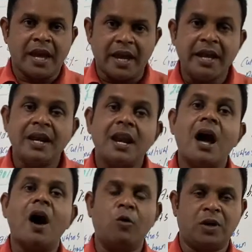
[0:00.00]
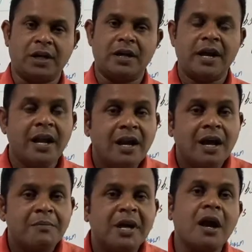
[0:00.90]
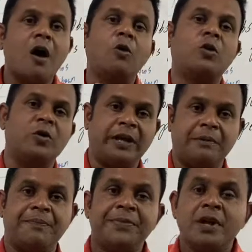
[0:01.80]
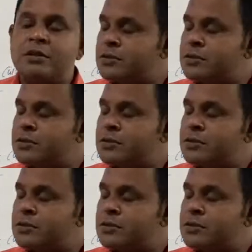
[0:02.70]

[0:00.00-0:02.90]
In, out, incoming, outgoing.